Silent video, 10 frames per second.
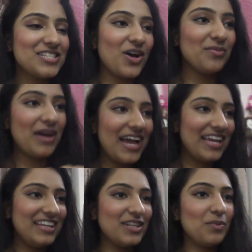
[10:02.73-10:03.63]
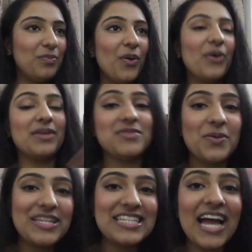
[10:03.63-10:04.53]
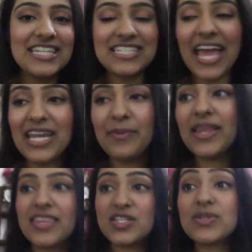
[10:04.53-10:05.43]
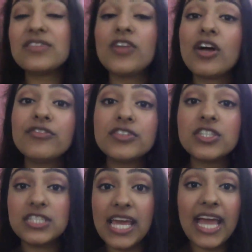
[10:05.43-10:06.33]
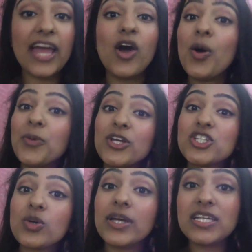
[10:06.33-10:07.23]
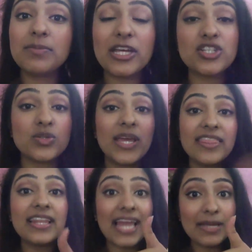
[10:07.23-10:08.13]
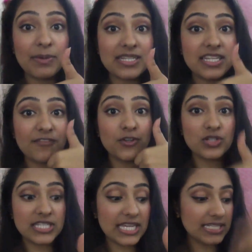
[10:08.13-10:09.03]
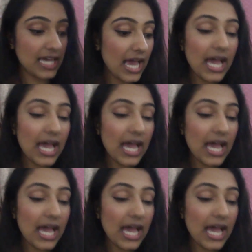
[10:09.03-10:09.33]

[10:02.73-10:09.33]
it on my little board. I'm so excited. Anyway, this was the vlog for today. I hope you enjoyed it. Make sure to hit the like button if you did.